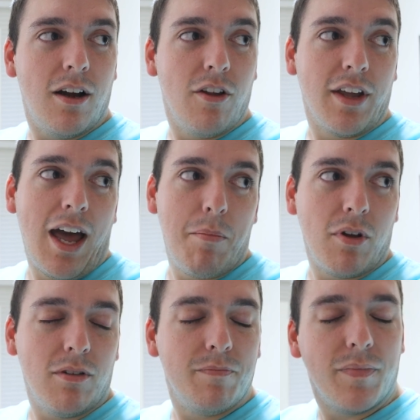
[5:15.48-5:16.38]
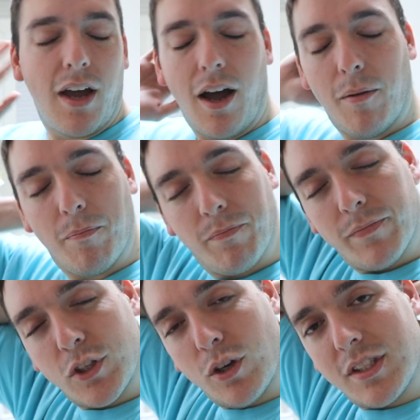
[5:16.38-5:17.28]
Or the Capitol.
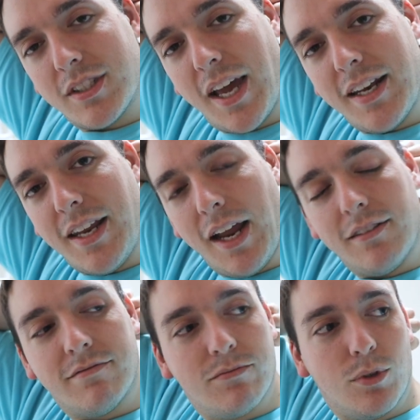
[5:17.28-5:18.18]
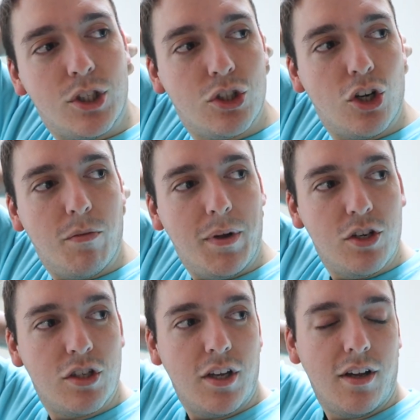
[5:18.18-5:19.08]
So it's a sad day, which should have
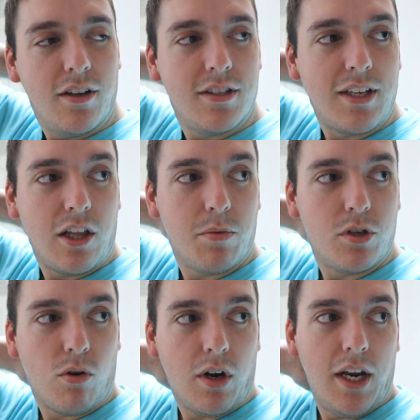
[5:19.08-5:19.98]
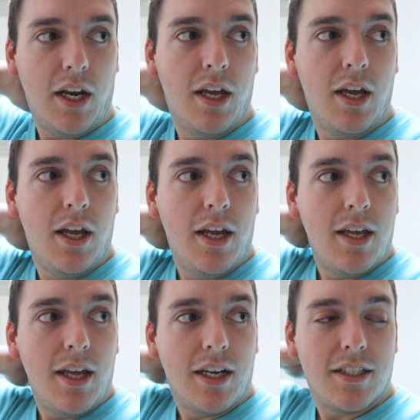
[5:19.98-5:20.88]
been just a celebratory,
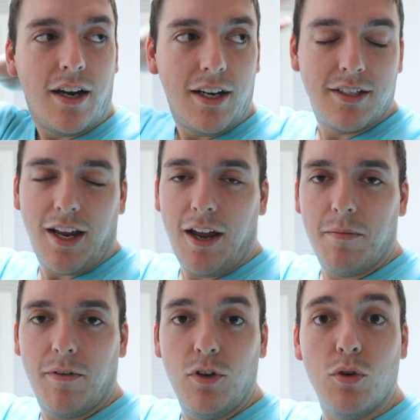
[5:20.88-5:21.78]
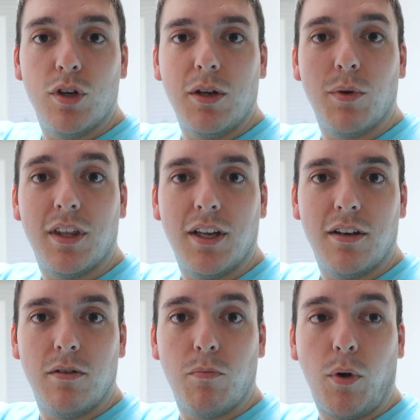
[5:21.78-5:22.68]
exciting time of unity
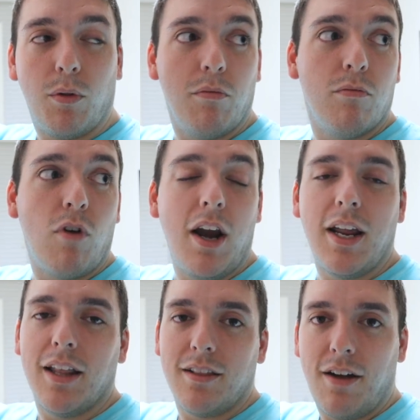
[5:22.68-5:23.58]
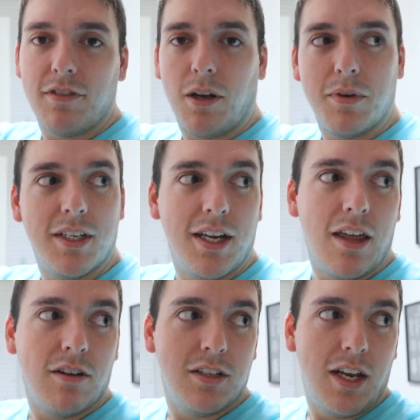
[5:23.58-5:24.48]
within both right and left coming
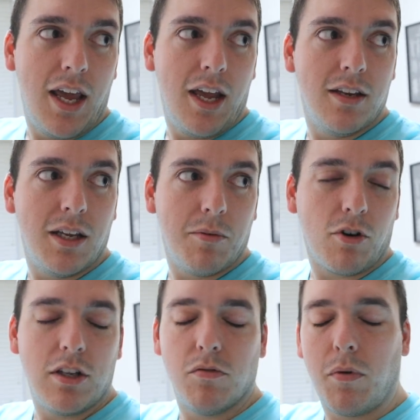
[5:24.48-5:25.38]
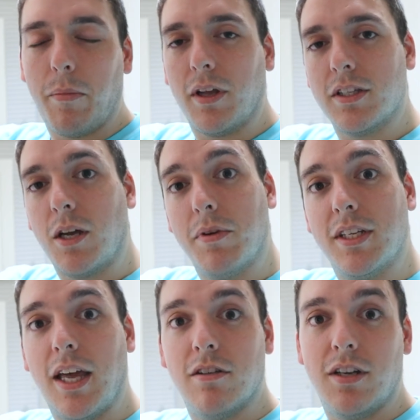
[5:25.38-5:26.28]
together today, Democrats and Republicans coming
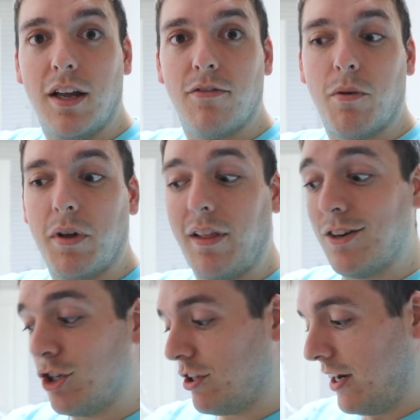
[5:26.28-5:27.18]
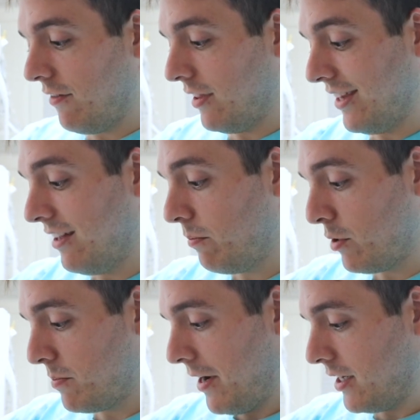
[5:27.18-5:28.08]
together today from a legislative and legal
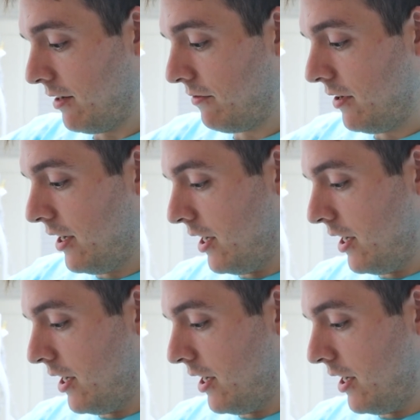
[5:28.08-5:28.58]
perspective.